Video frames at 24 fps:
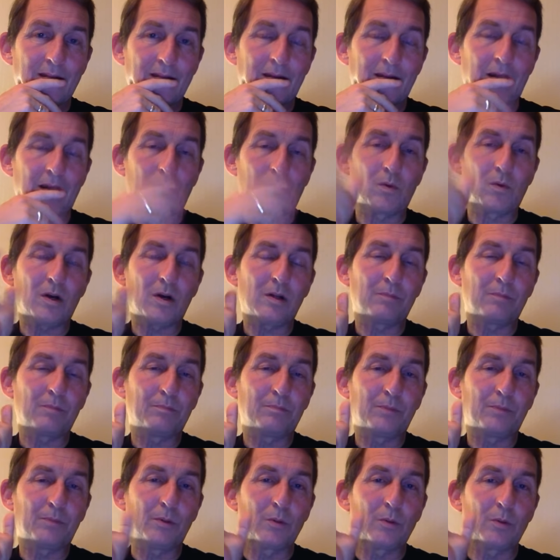And while
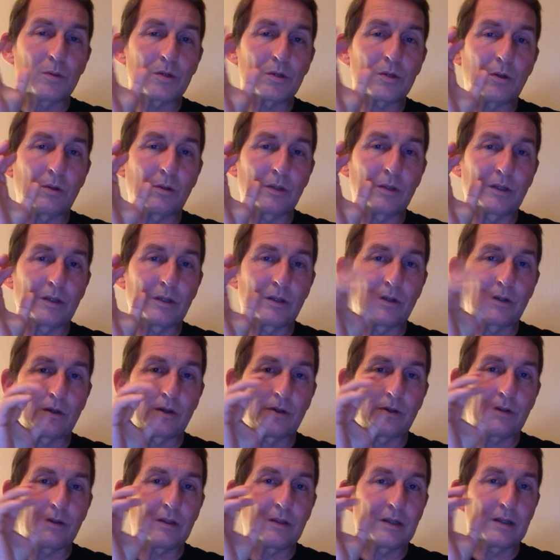Paul was holding
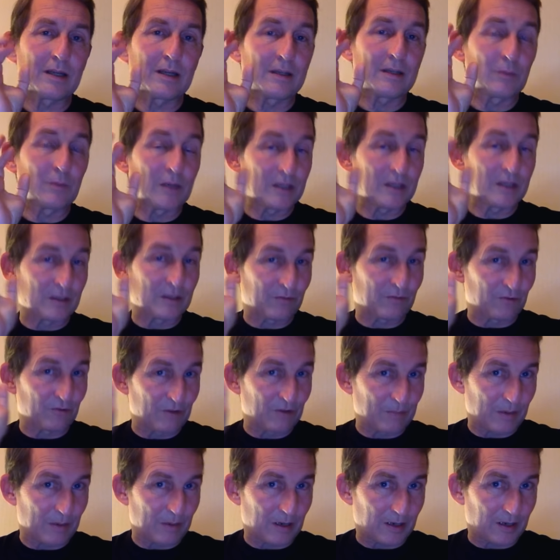on and waiting for a
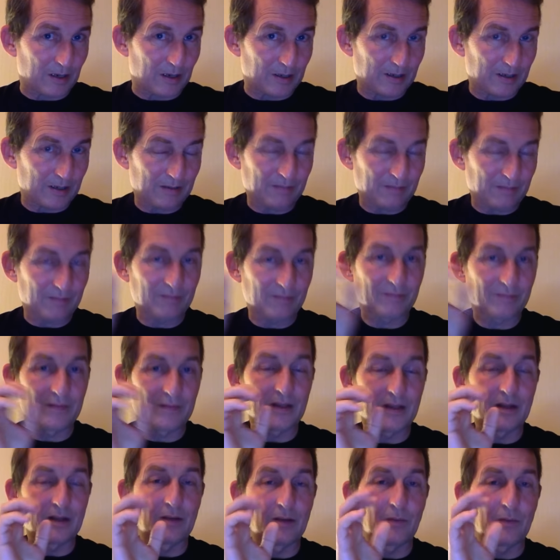reply,
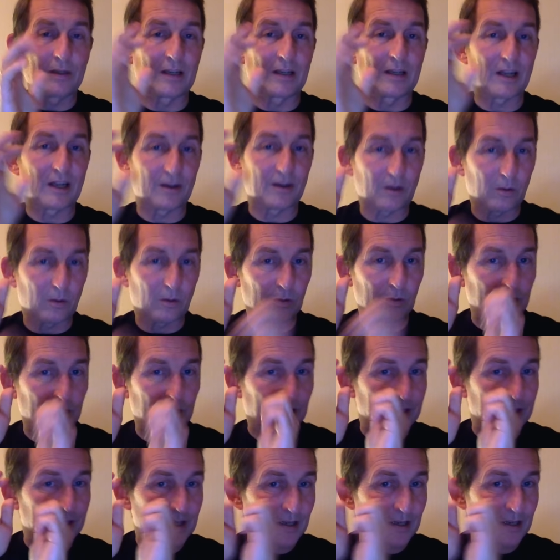with Glenn holding
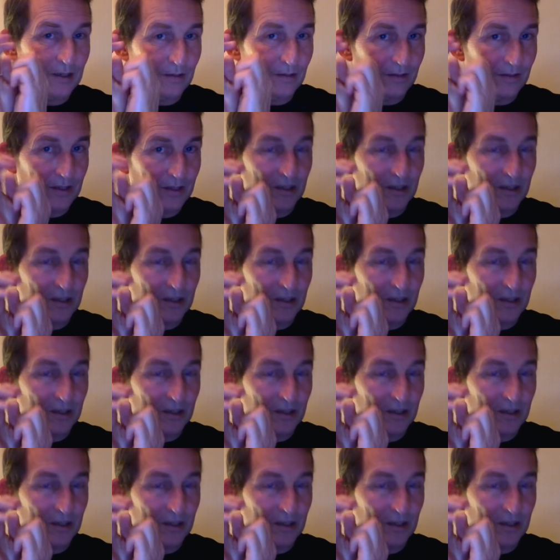his hand over the